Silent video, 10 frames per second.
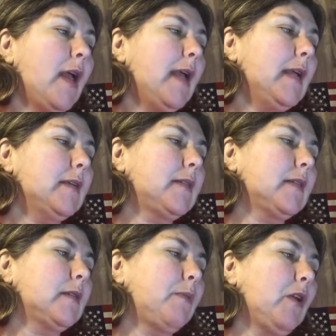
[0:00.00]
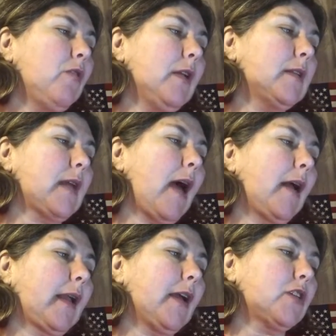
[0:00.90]
is disputed
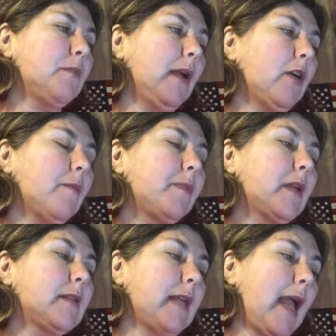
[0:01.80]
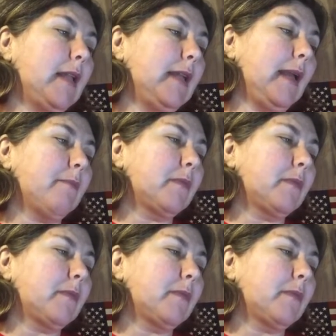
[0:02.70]
Kashmir. Sandeep